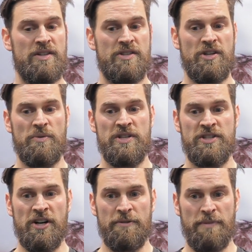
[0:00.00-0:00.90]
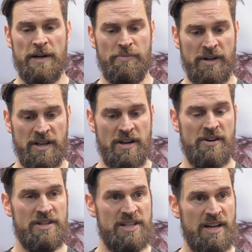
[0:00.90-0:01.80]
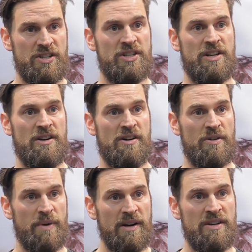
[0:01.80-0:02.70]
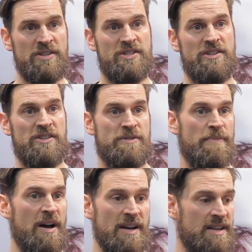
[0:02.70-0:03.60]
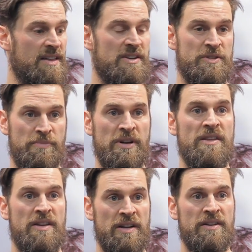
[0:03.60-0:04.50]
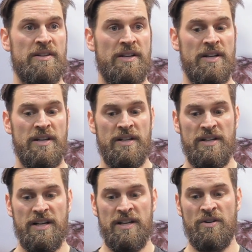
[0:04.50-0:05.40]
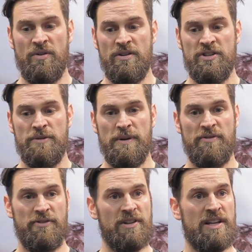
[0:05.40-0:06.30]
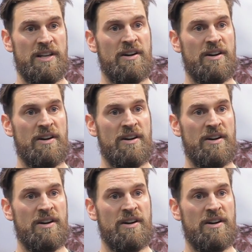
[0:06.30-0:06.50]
So we start by bringing our attention and our awareness to this body that is breathing in order to be fully in